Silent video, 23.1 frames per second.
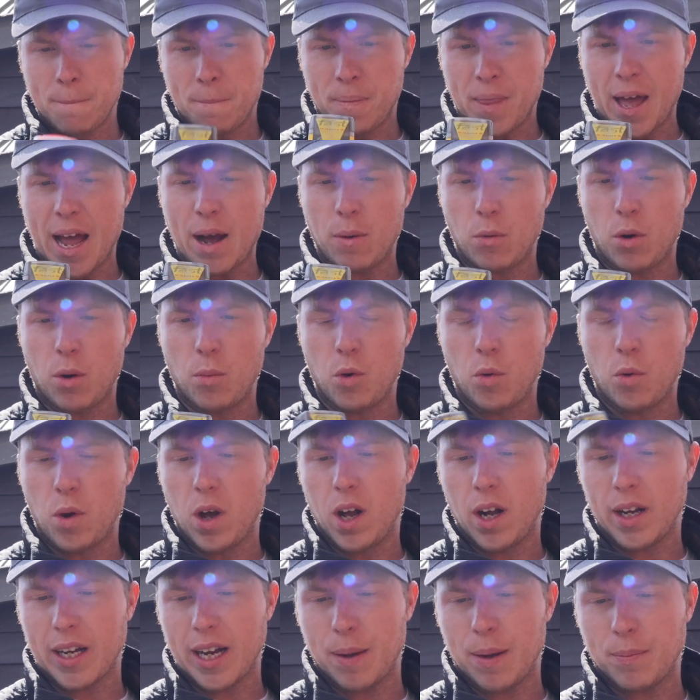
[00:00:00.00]
that one will
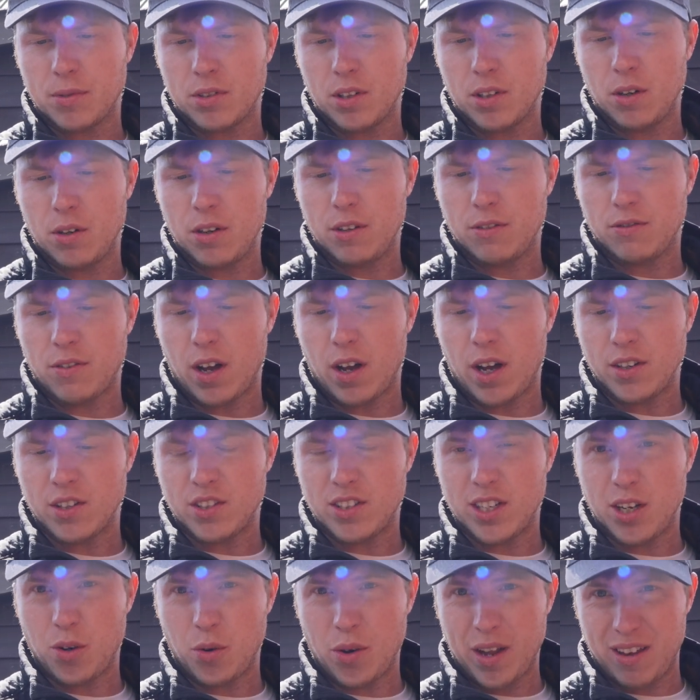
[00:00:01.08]
work absolutely fine
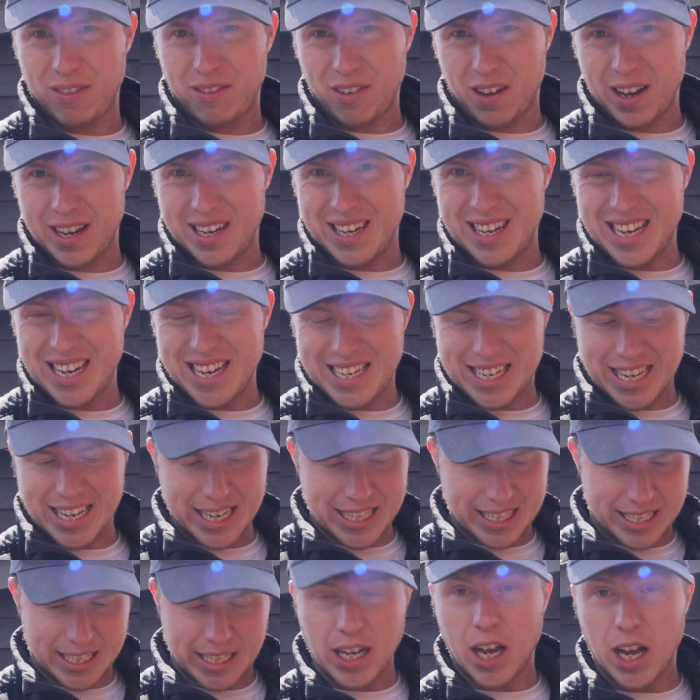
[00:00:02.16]
still if I need
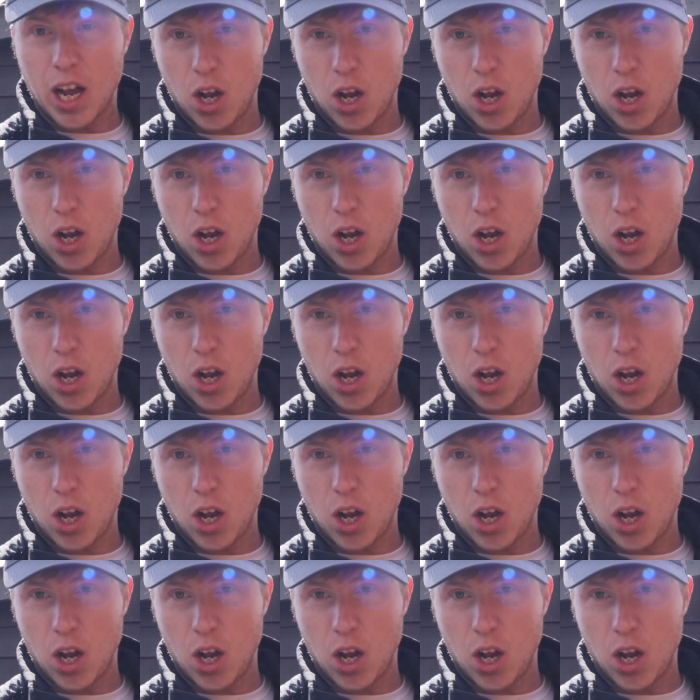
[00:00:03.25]
it.